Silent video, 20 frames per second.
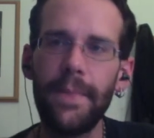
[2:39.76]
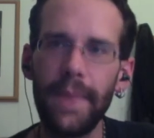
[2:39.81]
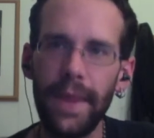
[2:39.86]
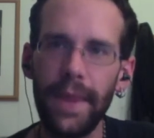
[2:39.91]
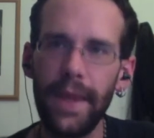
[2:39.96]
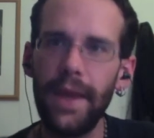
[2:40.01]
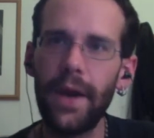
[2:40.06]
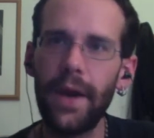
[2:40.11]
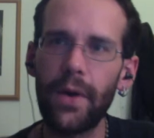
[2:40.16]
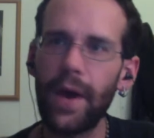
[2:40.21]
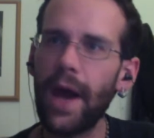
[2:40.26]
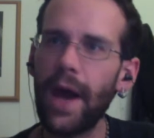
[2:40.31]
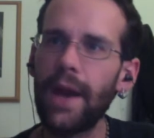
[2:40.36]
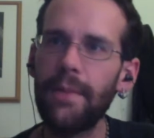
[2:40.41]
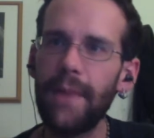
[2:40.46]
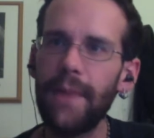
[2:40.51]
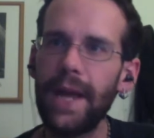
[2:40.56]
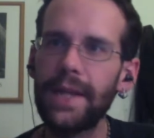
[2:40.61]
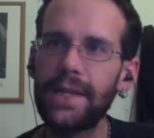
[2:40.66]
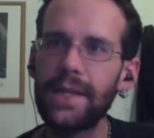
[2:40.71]
kind
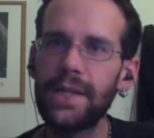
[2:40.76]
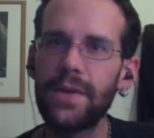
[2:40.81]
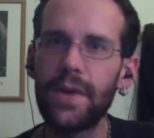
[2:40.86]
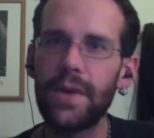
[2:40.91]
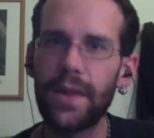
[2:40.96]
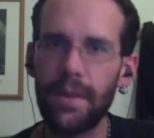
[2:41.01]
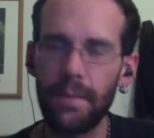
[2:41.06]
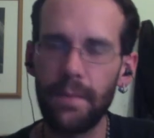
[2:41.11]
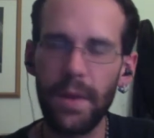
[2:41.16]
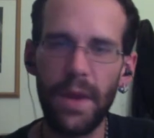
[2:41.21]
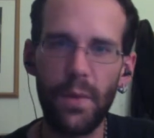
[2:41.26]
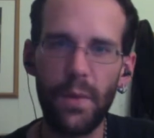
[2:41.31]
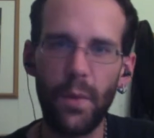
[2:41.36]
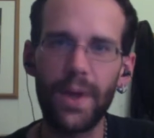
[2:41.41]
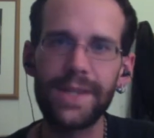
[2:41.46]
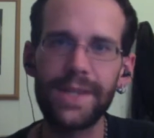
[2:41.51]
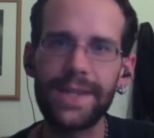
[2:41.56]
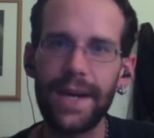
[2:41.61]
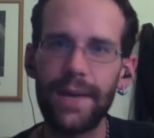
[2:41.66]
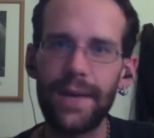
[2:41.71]
of make do with,
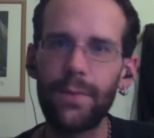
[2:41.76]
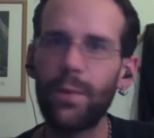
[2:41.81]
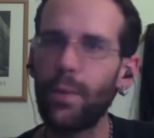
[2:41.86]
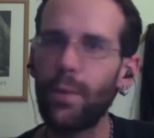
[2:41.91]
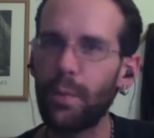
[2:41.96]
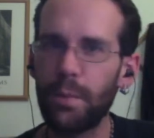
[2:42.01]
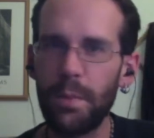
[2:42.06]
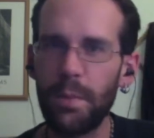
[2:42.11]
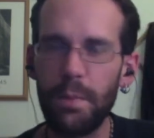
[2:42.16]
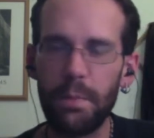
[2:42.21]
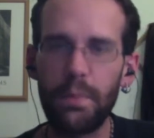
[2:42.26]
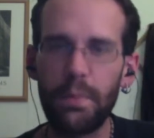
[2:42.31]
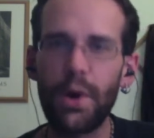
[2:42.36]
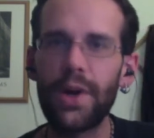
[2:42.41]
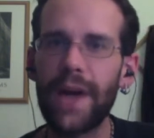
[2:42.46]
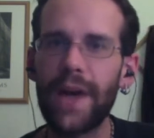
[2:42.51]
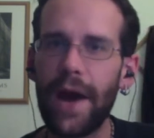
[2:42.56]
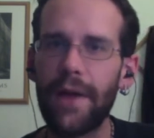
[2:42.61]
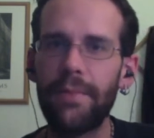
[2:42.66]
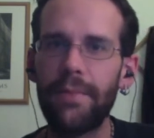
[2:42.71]
once I'd
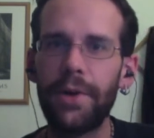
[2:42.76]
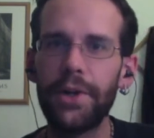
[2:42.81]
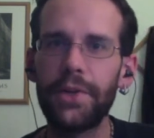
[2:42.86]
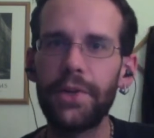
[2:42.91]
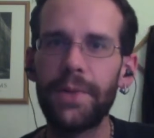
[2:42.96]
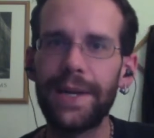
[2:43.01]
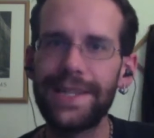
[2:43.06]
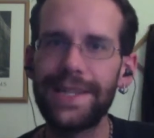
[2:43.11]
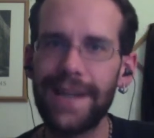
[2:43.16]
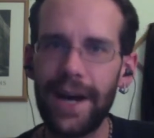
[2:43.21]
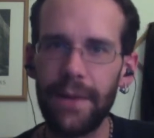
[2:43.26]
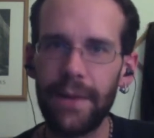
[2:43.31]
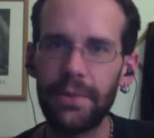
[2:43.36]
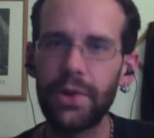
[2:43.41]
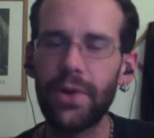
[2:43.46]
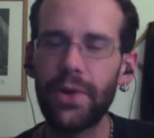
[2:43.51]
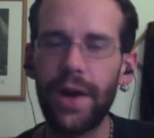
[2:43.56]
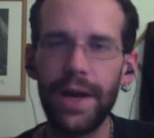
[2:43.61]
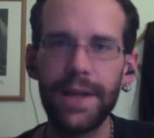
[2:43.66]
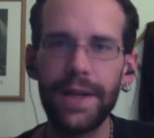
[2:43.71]
burned out a bunch of my time
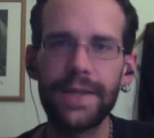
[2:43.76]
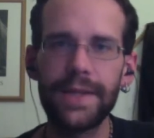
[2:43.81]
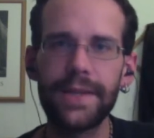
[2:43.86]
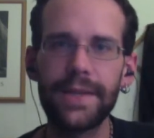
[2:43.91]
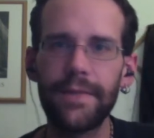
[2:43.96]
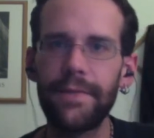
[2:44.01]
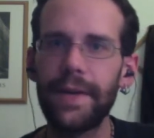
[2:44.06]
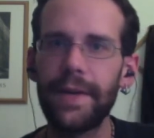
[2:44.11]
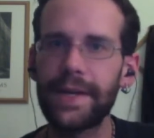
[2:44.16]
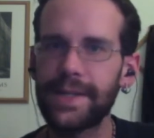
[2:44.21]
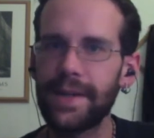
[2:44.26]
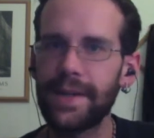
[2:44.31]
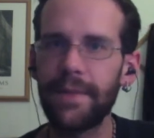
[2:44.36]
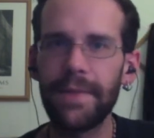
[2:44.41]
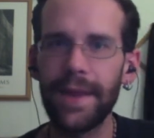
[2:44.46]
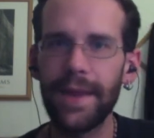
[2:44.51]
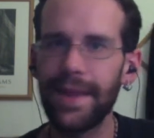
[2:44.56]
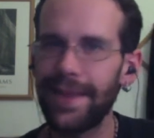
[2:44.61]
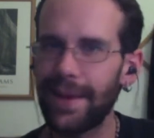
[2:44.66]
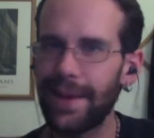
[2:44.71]
trying to fix
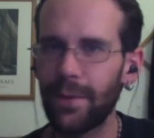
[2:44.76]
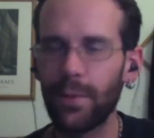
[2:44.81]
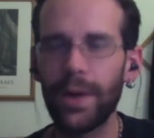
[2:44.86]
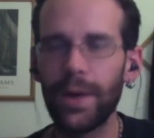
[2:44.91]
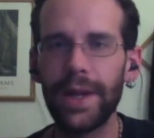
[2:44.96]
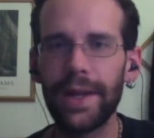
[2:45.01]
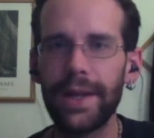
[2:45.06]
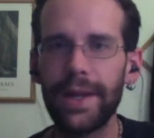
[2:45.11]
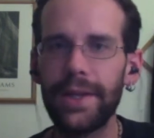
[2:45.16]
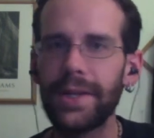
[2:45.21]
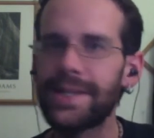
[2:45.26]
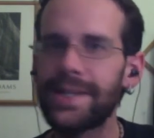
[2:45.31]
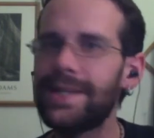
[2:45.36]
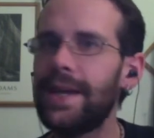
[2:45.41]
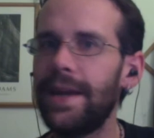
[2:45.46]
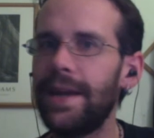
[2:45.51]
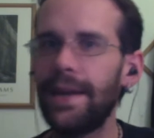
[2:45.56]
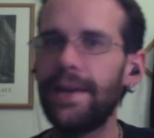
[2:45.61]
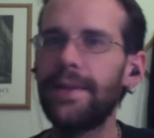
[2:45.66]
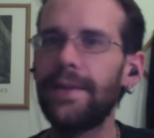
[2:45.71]
something that really just
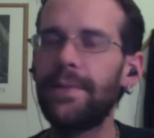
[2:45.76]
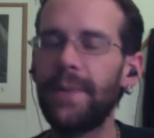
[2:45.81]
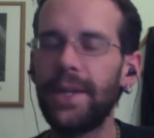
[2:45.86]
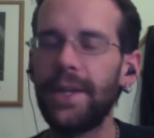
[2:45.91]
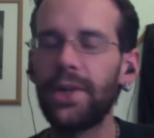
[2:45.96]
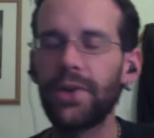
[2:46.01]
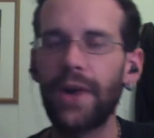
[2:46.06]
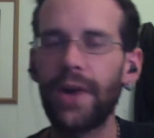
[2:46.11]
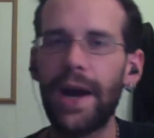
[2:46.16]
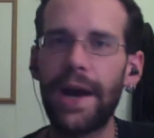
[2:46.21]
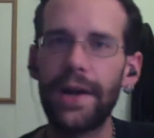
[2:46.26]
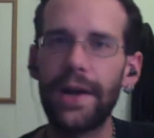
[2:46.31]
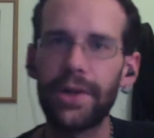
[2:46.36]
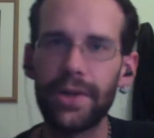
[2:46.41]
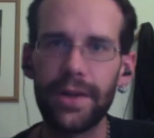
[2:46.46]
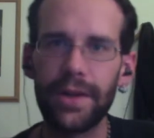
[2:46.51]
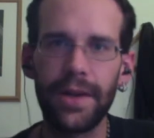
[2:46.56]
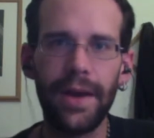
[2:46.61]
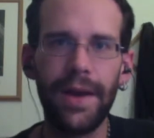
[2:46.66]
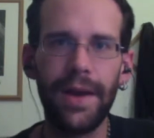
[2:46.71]
needed to be
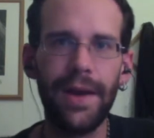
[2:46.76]
trashed.